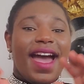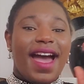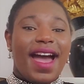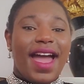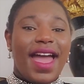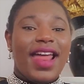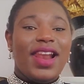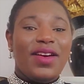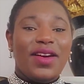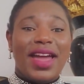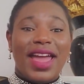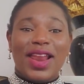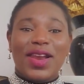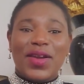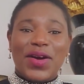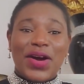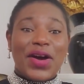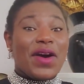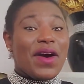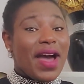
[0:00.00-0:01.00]
Hello,
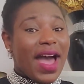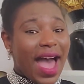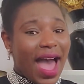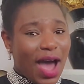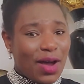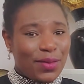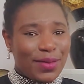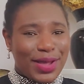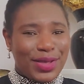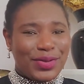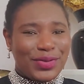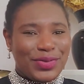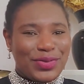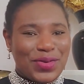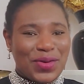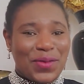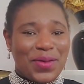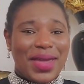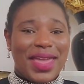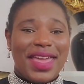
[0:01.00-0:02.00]
hello, how are you
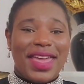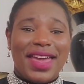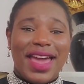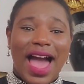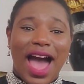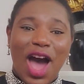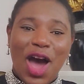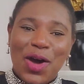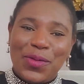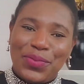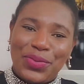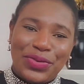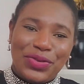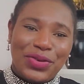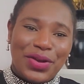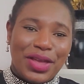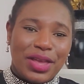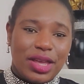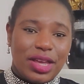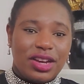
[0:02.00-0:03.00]
doing? I hope you're
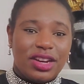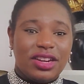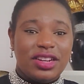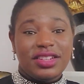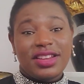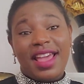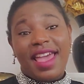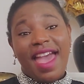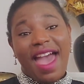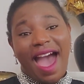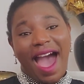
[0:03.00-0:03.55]
doing good.